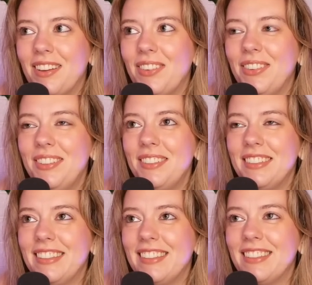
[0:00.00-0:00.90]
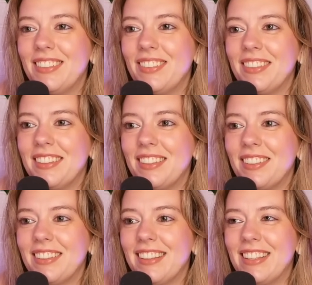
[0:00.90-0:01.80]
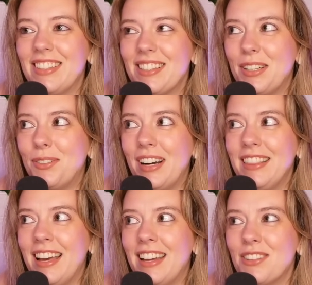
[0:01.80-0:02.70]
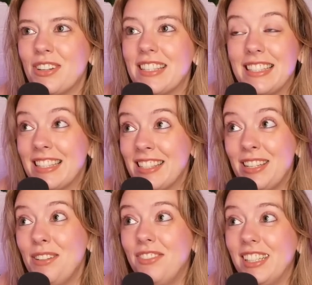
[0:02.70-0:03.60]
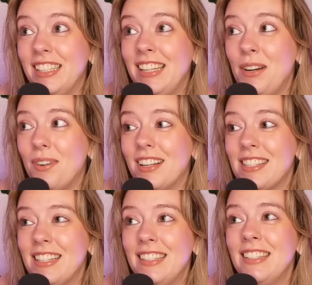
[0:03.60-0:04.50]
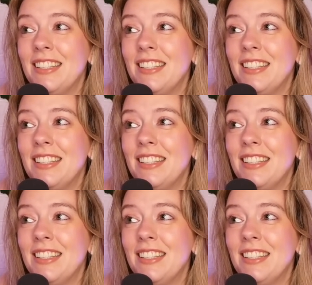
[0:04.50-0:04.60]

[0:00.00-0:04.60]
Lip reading: What? This is quite the entrance. Is this the new villain I wanted?